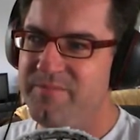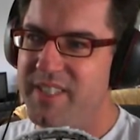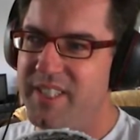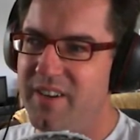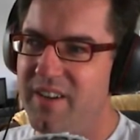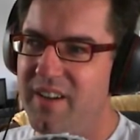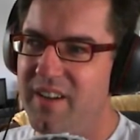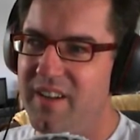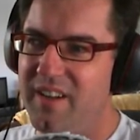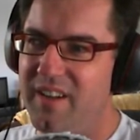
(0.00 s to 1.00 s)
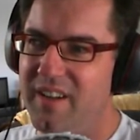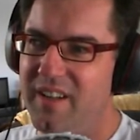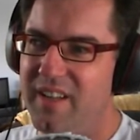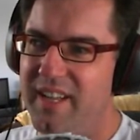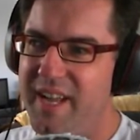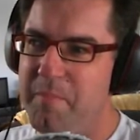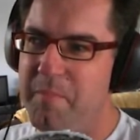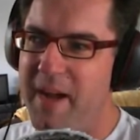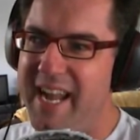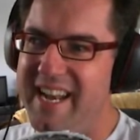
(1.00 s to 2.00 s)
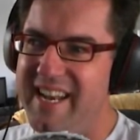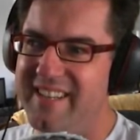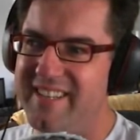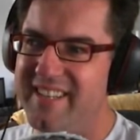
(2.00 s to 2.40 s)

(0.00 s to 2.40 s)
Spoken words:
Oh, it made it.